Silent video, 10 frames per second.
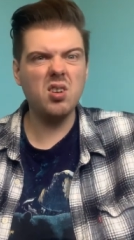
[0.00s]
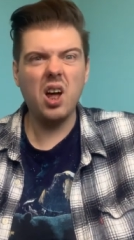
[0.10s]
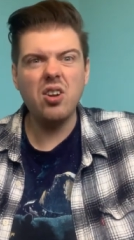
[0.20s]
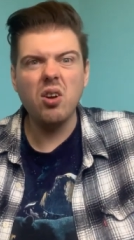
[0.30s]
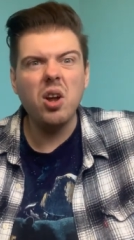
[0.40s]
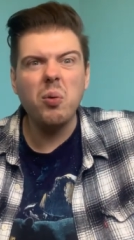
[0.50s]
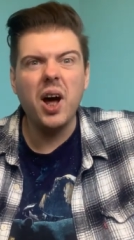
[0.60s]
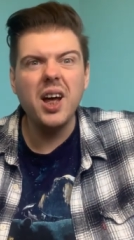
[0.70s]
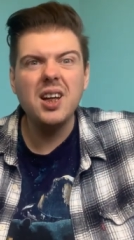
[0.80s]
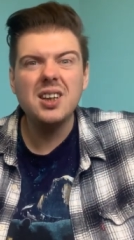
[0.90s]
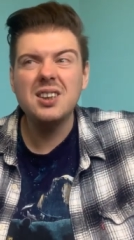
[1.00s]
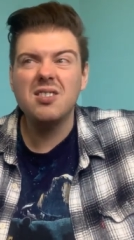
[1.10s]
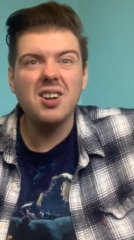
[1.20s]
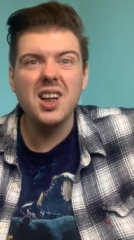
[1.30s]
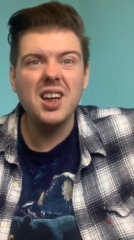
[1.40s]
I don't know why,
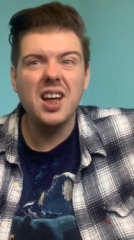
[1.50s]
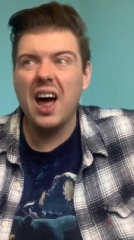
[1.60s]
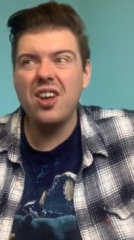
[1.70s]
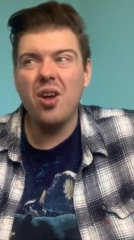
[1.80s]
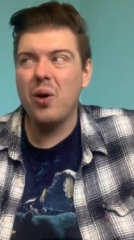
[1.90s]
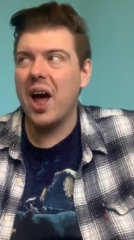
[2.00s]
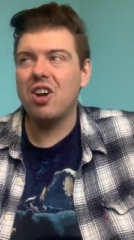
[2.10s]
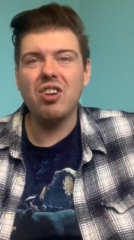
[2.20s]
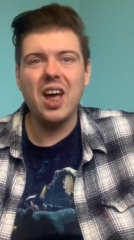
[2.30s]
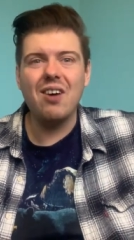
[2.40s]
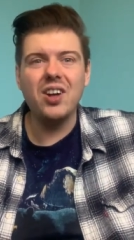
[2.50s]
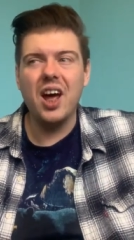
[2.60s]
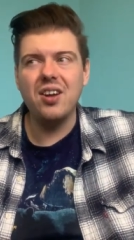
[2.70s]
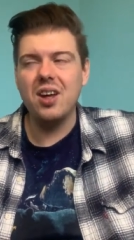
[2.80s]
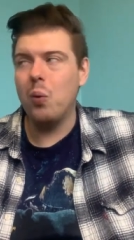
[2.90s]
really. I don't actually have an
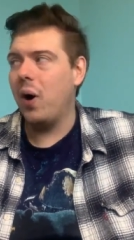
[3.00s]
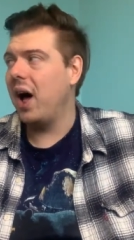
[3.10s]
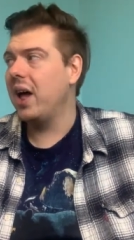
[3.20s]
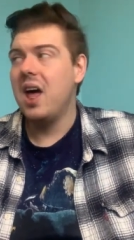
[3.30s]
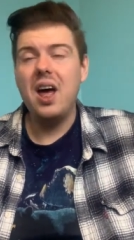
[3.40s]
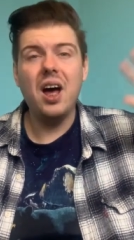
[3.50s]
idea why.